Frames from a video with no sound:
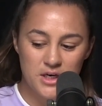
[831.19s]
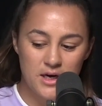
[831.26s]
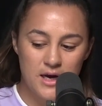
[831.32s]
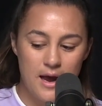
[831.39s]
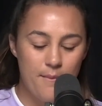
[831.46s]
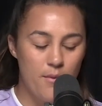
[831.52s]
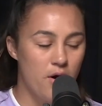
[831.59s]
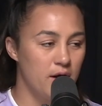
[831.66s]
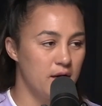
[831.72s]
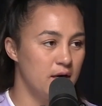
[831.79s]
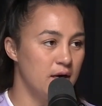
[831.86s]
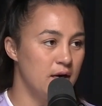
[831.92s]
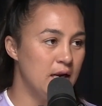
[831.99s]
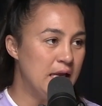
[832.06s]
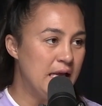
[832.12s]
She can come on
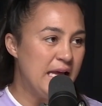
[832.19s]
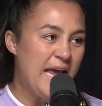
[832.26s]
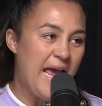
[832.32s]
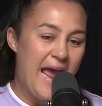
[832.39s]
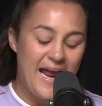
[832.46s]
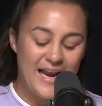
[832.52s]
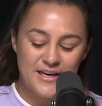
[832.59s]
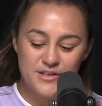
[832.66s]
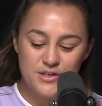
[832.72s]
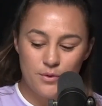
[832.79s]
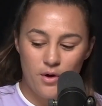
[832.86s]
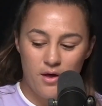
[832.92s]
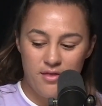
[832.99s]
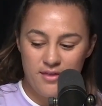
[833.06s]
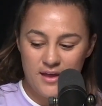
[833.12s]
and, and
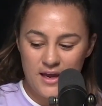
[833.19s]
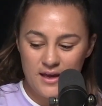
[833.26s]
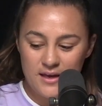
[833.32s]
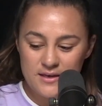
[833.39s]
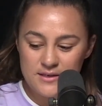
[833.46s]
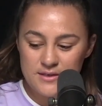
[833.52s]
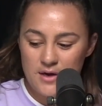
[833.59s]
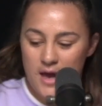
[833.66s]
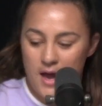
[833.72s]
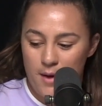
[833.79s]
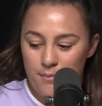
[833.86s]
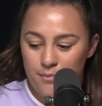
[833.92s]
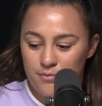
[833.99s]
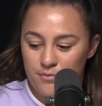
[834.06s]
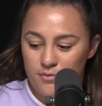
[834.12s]
do her thing and
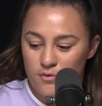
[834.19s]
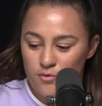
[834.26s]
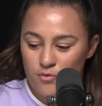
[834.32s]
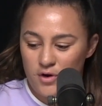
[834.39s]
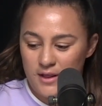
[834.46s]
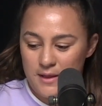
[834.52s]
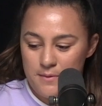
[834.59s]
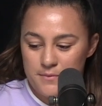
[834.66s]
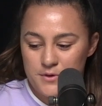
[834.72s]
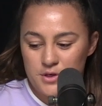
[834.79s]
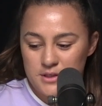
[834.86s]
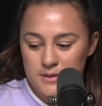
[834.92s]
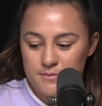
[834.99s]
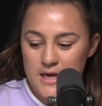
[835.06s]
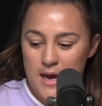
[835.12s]
um, really
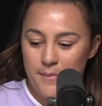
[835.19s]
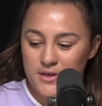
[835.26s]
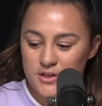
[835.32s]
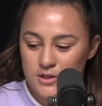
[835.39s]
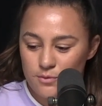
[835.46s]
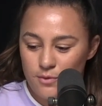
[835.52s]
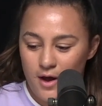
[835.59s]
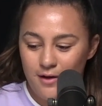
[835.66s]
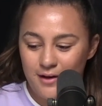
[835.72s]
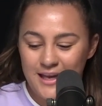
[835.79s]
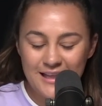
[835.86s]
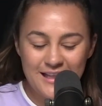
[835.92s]
do some damage as well.